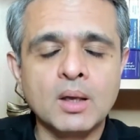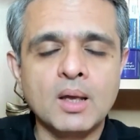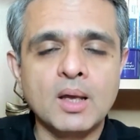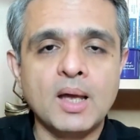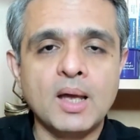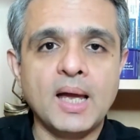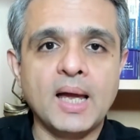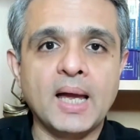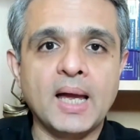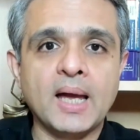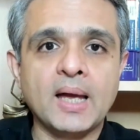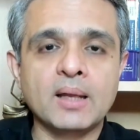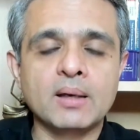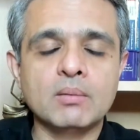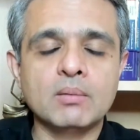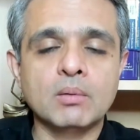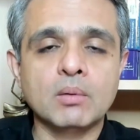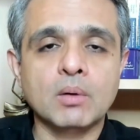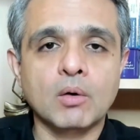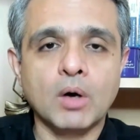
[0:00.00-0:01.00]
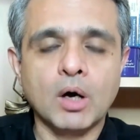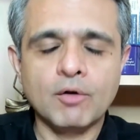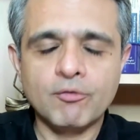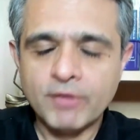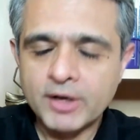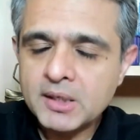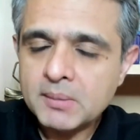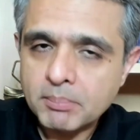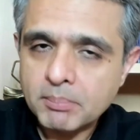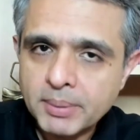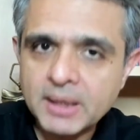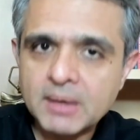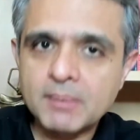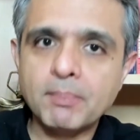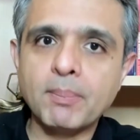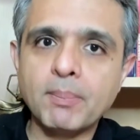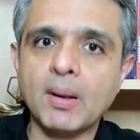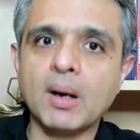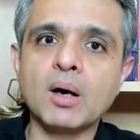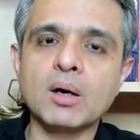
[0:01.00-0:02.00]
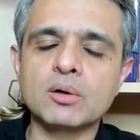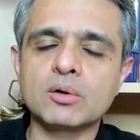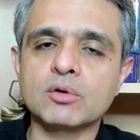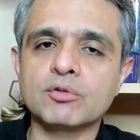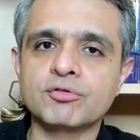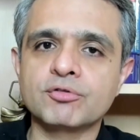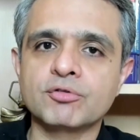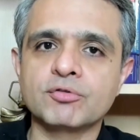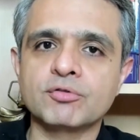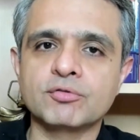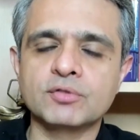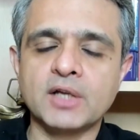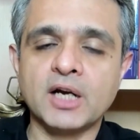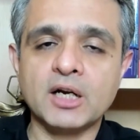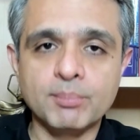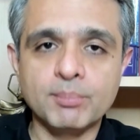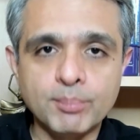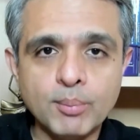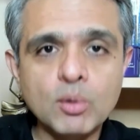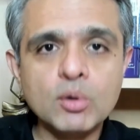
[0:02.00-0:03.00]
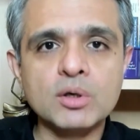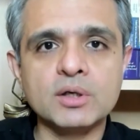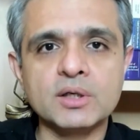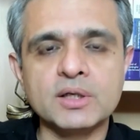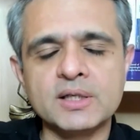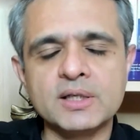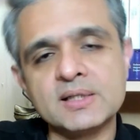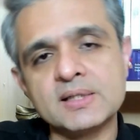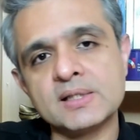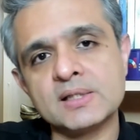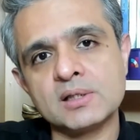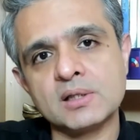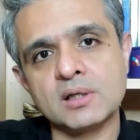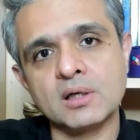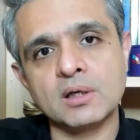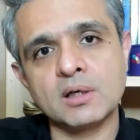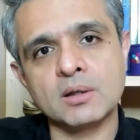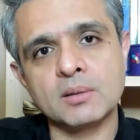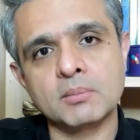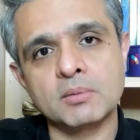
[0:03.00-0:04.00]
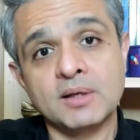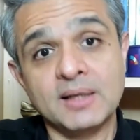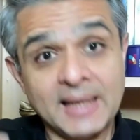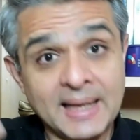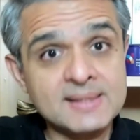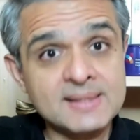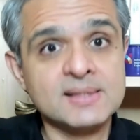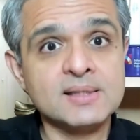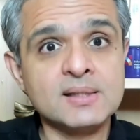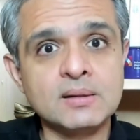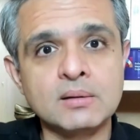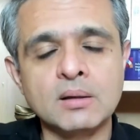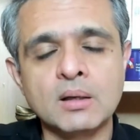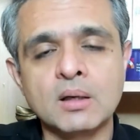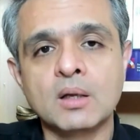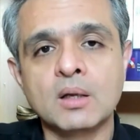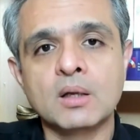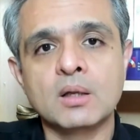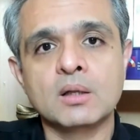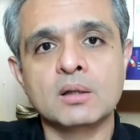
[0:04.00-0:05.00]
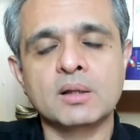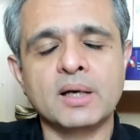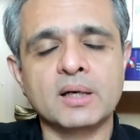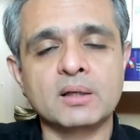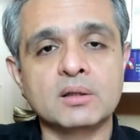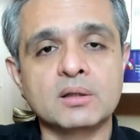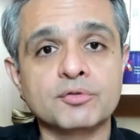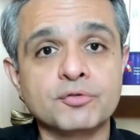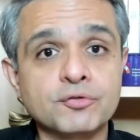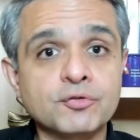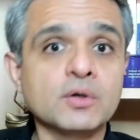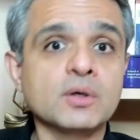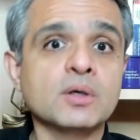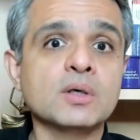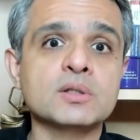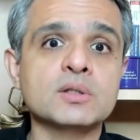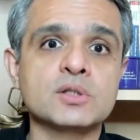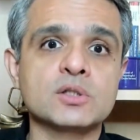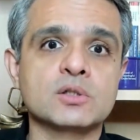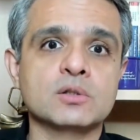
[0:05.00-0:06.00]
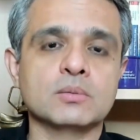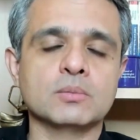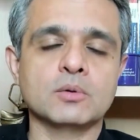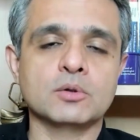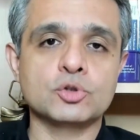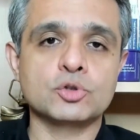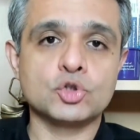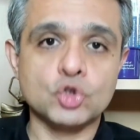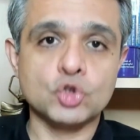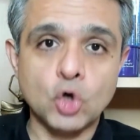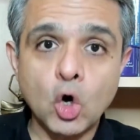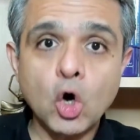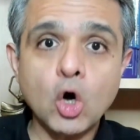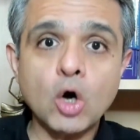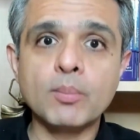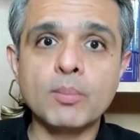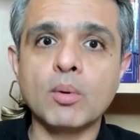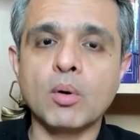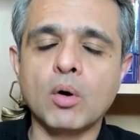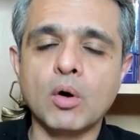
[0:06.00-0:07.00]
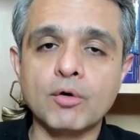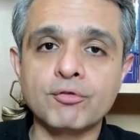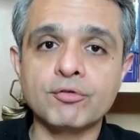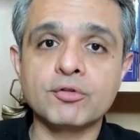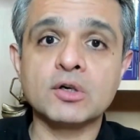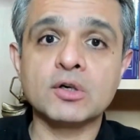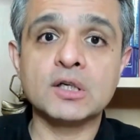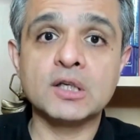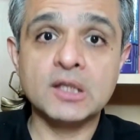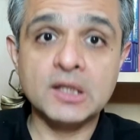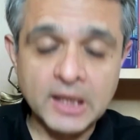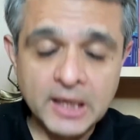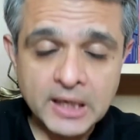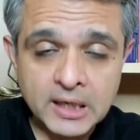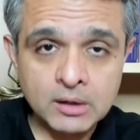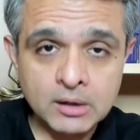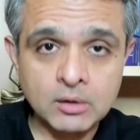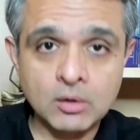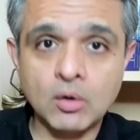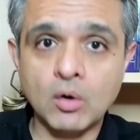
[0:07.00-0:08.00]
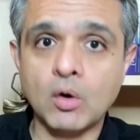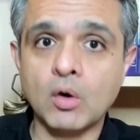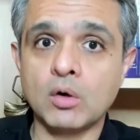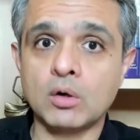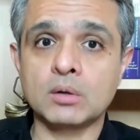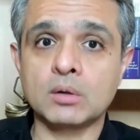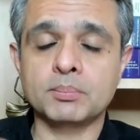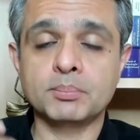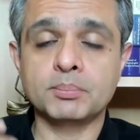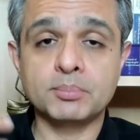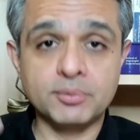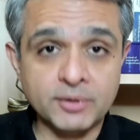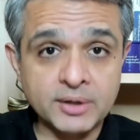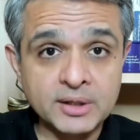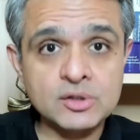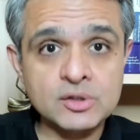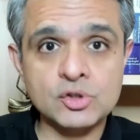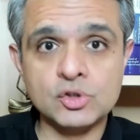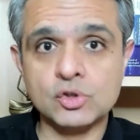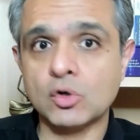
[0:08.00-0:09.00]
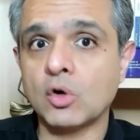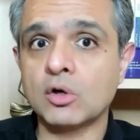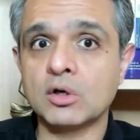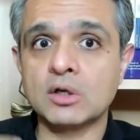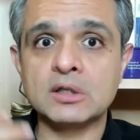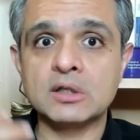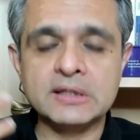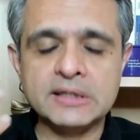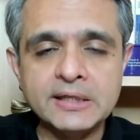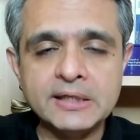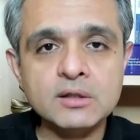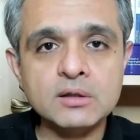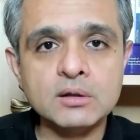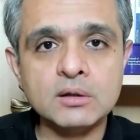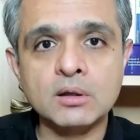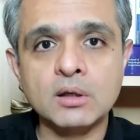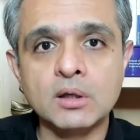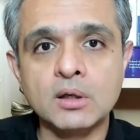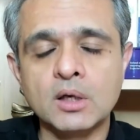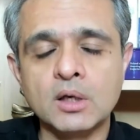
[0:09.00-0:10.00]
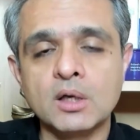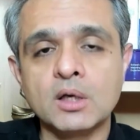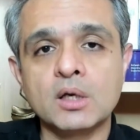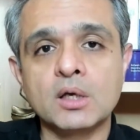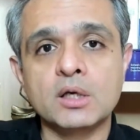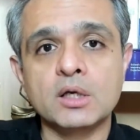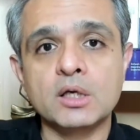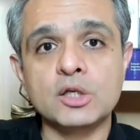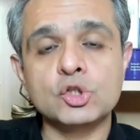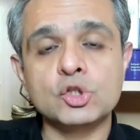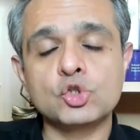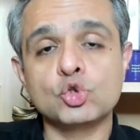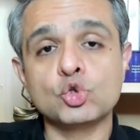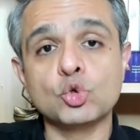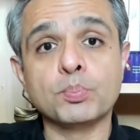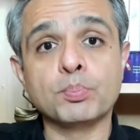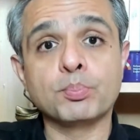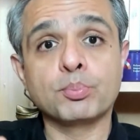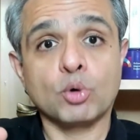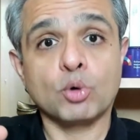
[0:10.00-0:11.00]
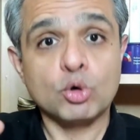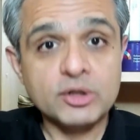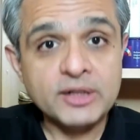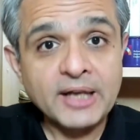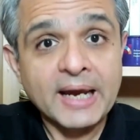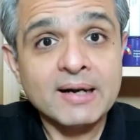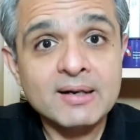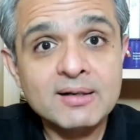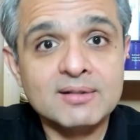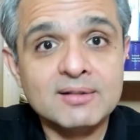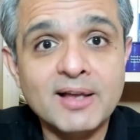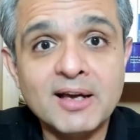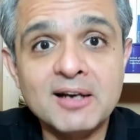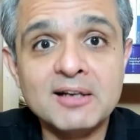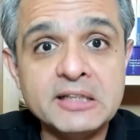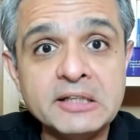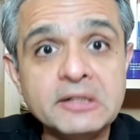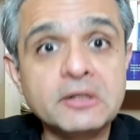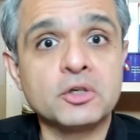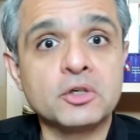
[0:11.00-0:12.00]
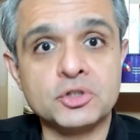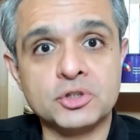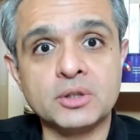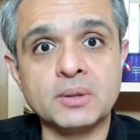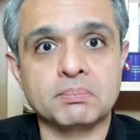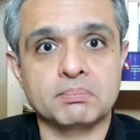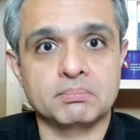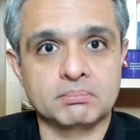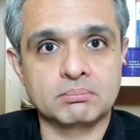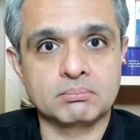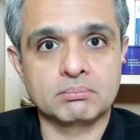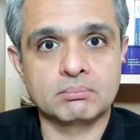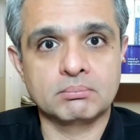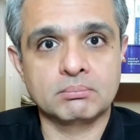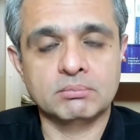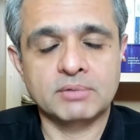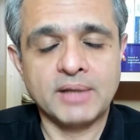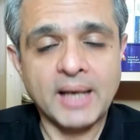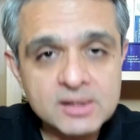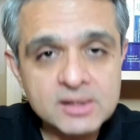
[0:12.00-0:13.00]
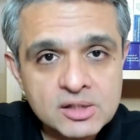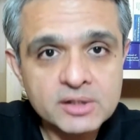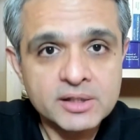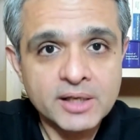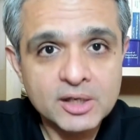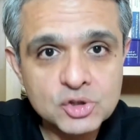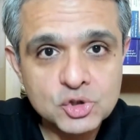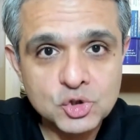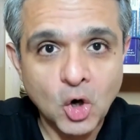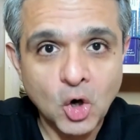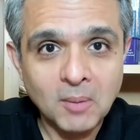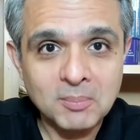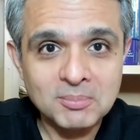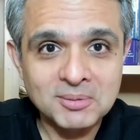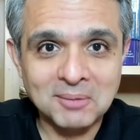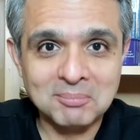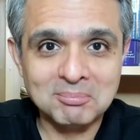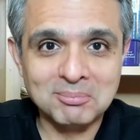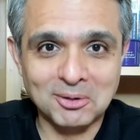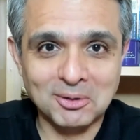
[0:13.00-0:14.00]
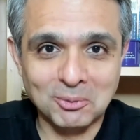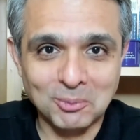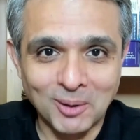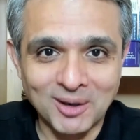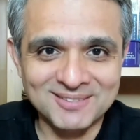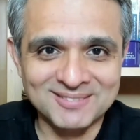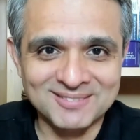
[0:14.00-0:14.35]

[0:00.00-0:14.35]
And a very big part of that book is a lesson that the first job of a king or a prince or a leader is to protect their leadership. That's their job number one.